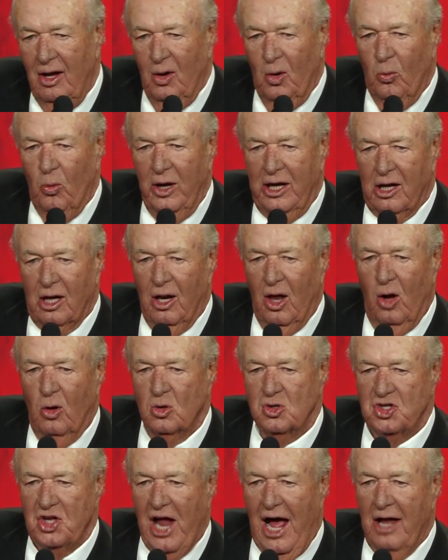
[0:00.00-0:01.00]
We
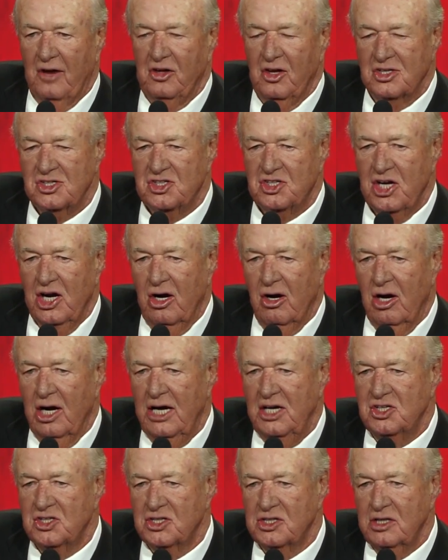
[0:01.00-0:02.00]
closed out the
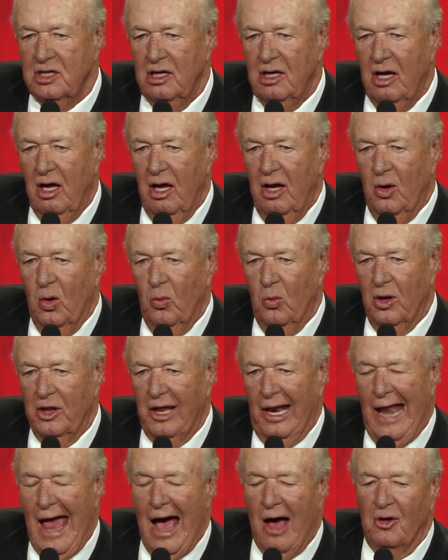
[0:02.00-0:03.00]
series with
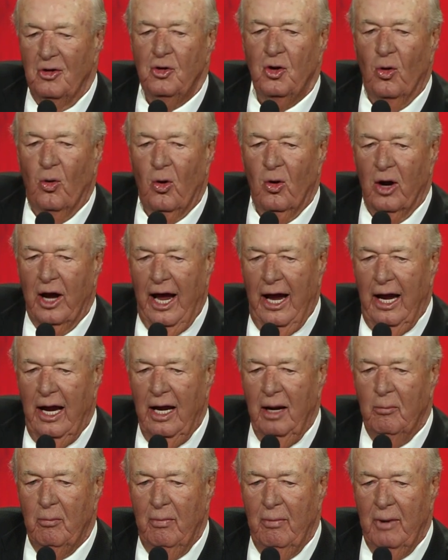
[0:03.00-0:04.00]
an outdoor
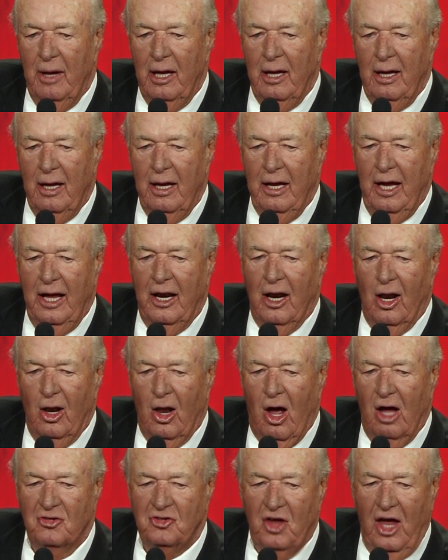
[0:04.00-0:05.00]
game in the
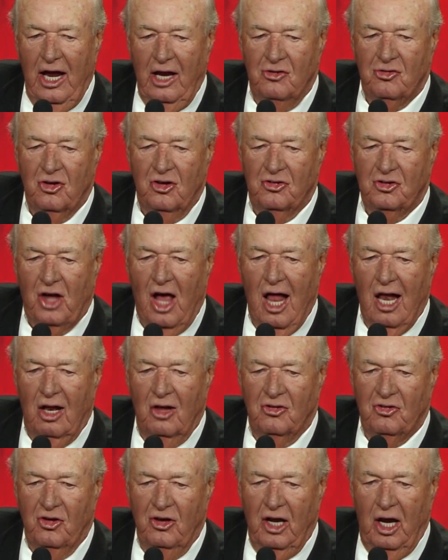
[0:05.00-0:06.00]
Los Angeles
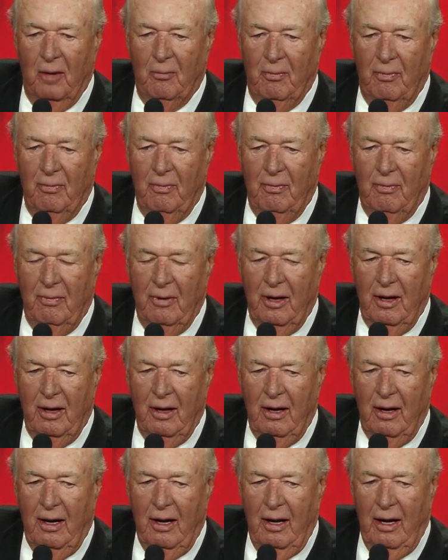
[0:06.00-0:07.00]
Coliseum.
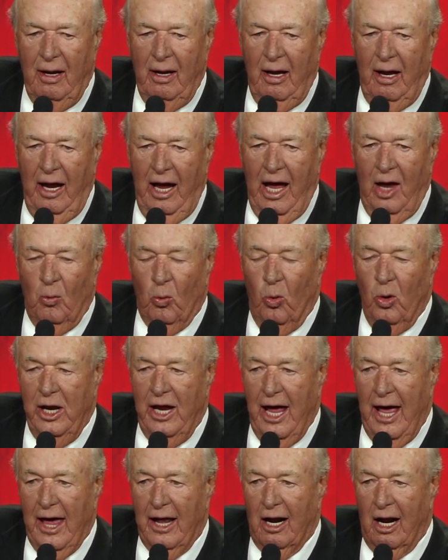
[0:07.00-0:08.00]
And we
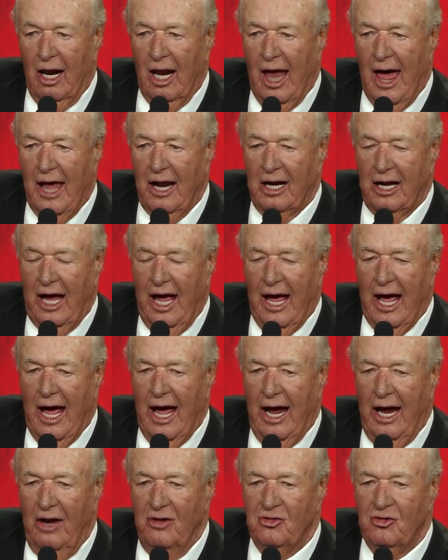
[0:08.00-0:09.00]
had a lot of
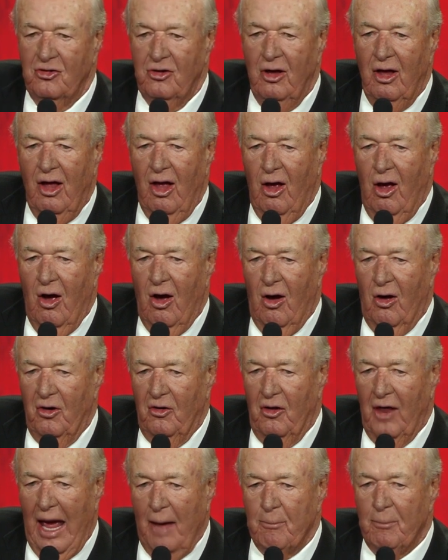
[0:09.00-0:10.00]
guys on
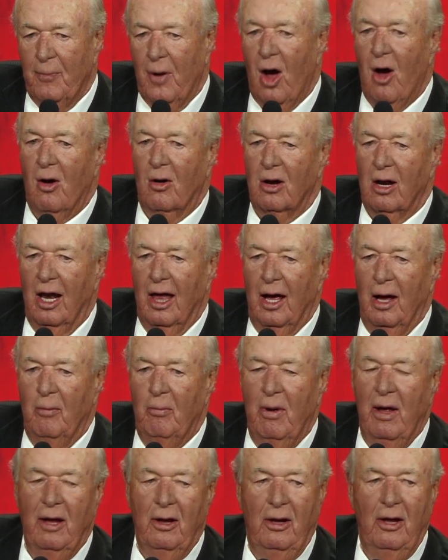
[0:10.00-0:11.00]
that ball
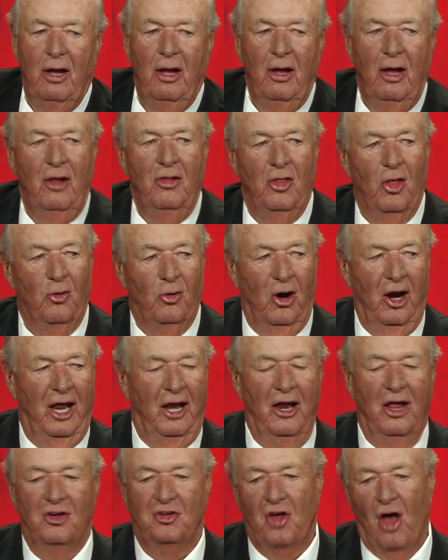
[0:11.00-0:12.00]
club that are in
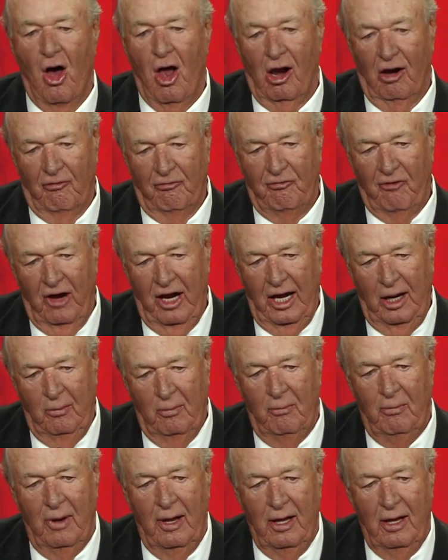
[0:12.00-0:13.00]
this Hall of
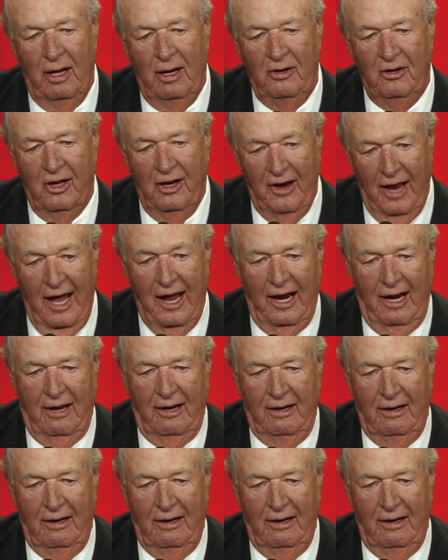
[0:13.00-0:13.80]
Fame today.